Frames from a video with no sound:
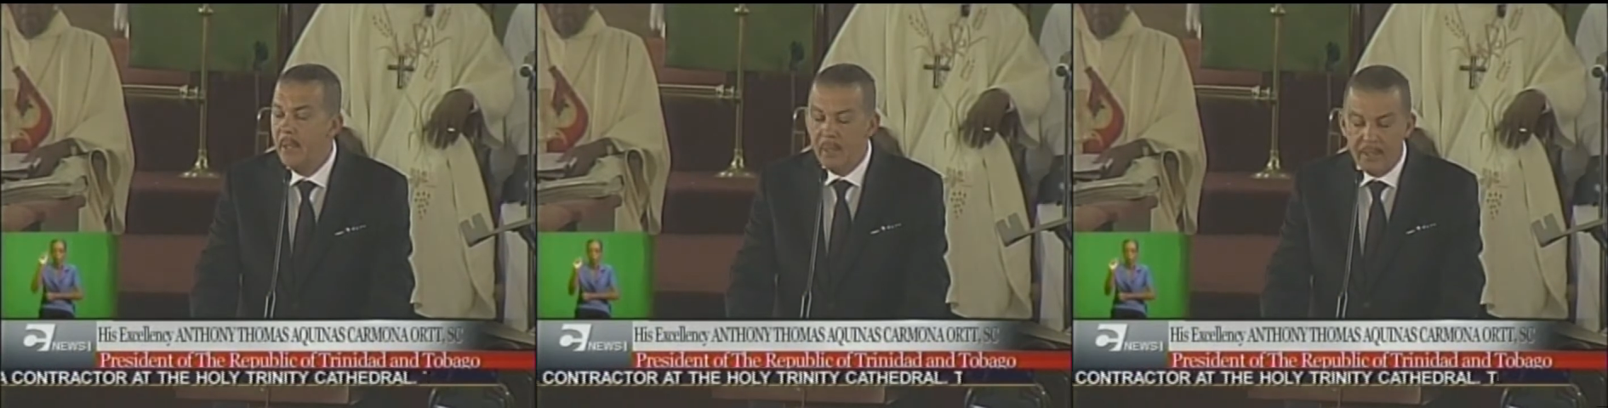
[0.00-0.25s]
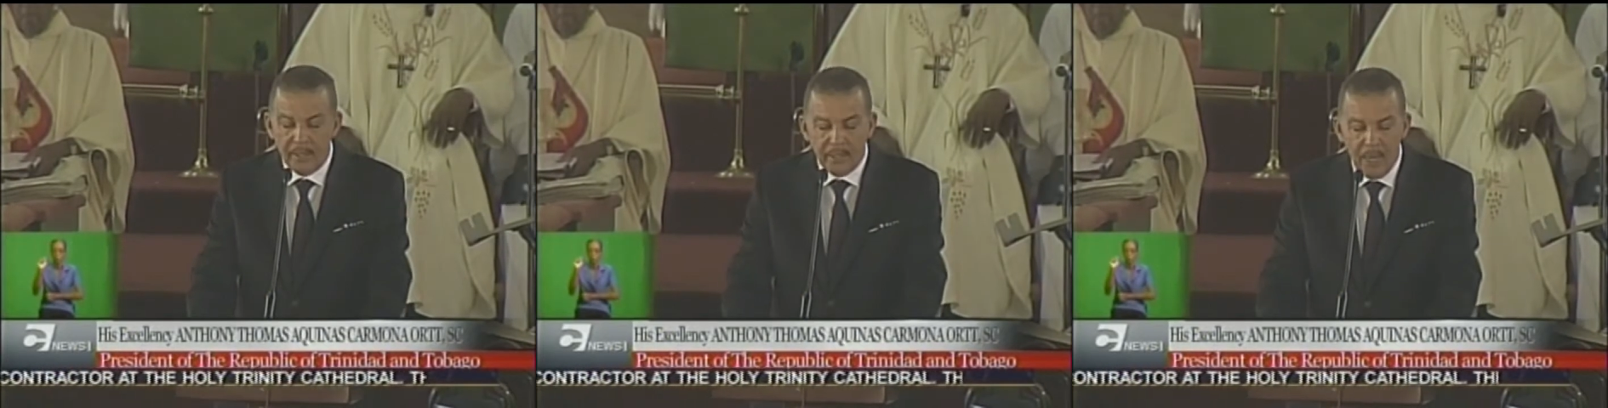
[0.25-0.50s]

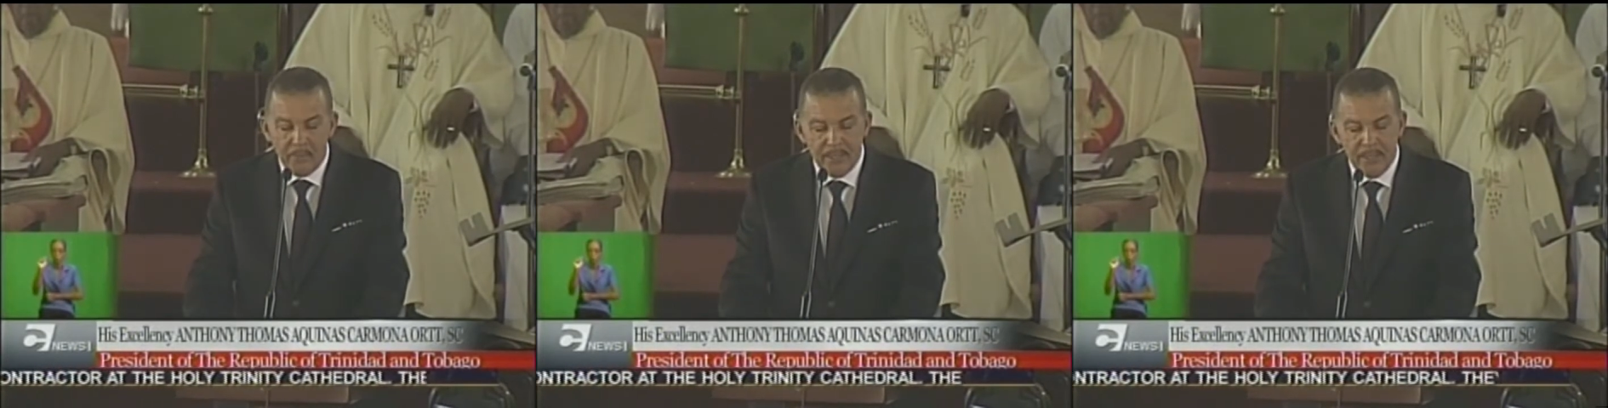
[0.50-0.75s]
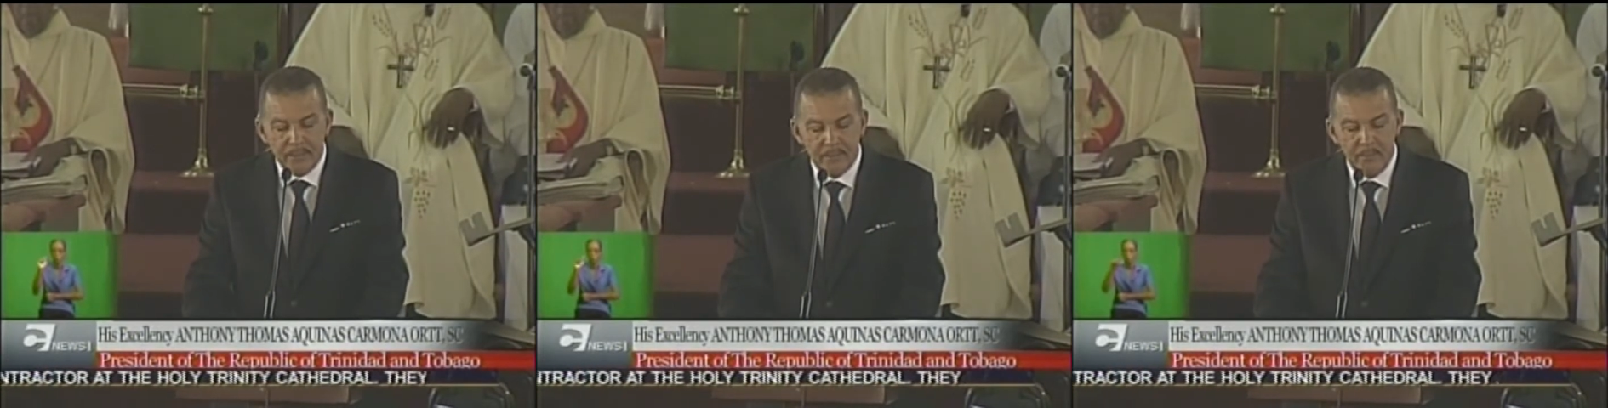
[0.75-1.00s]
other
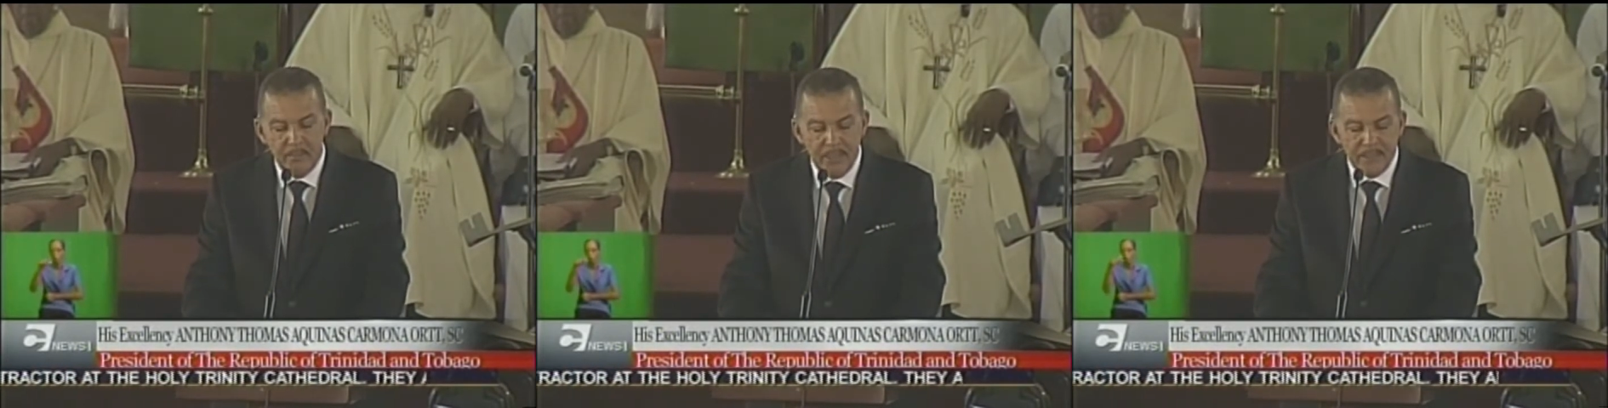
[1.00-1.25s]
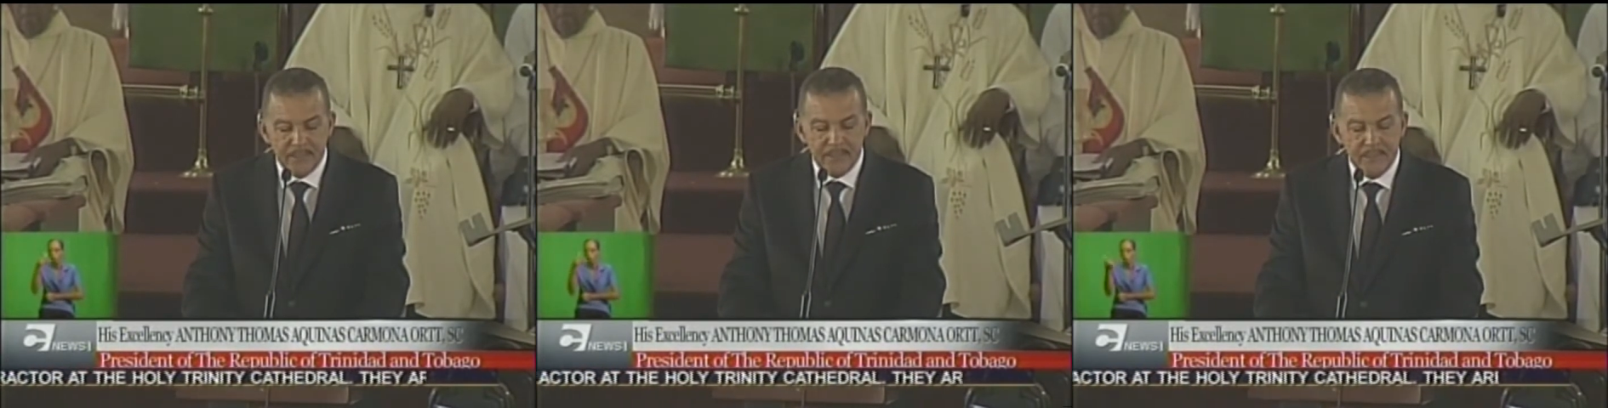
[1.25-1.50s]
cabinet
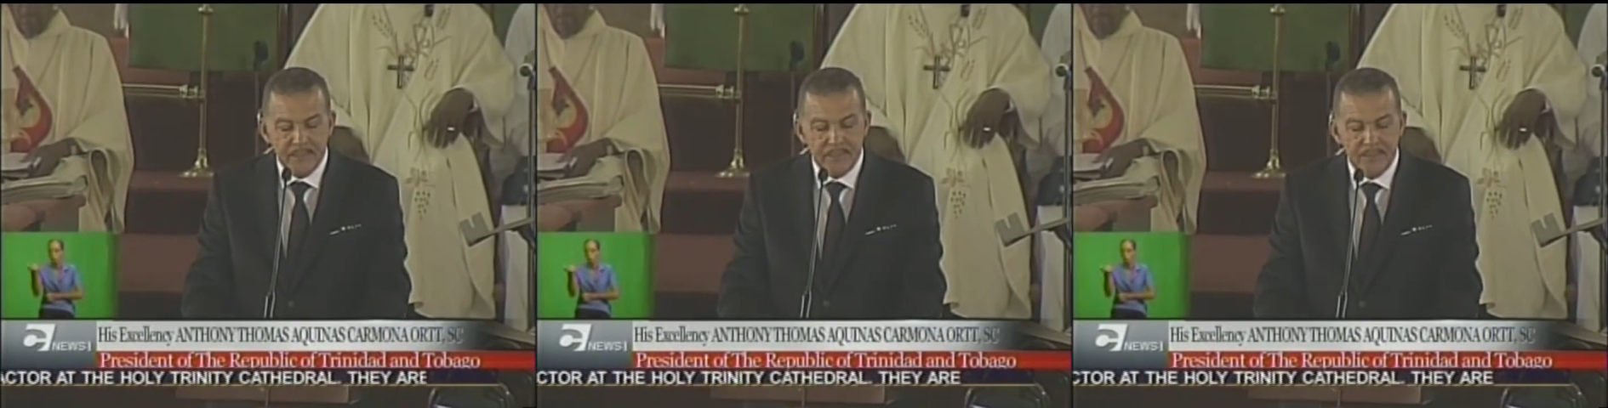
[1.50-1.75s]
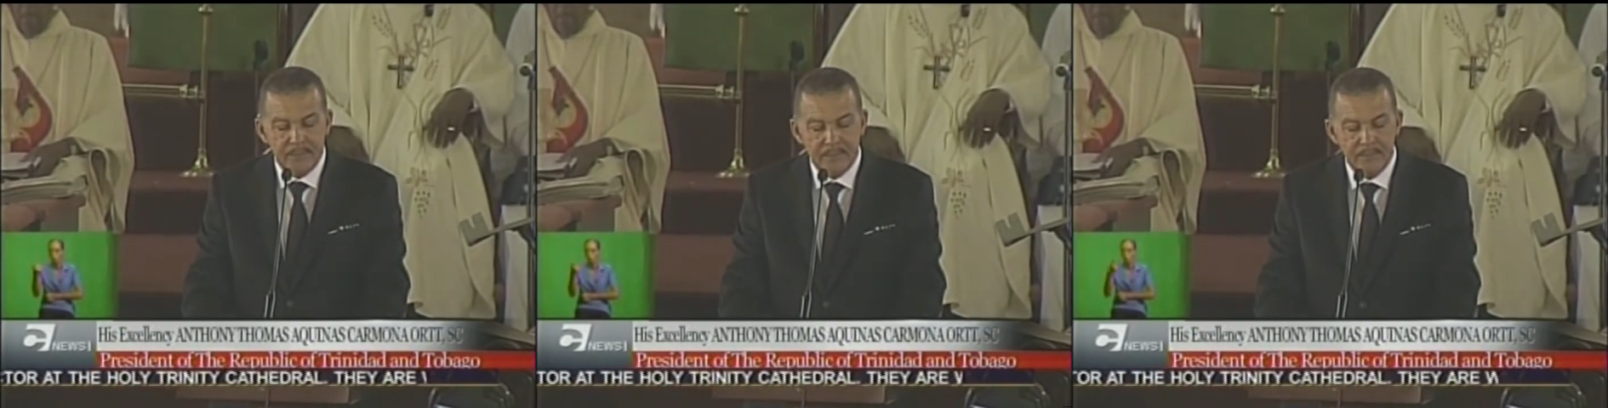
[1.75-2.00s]

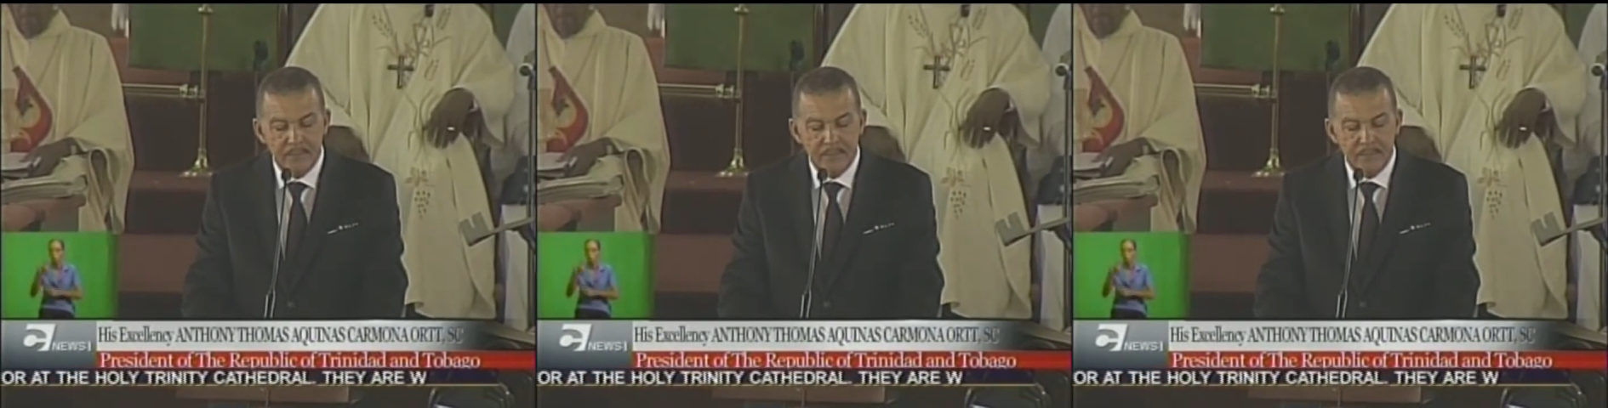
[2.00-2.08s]
ministers,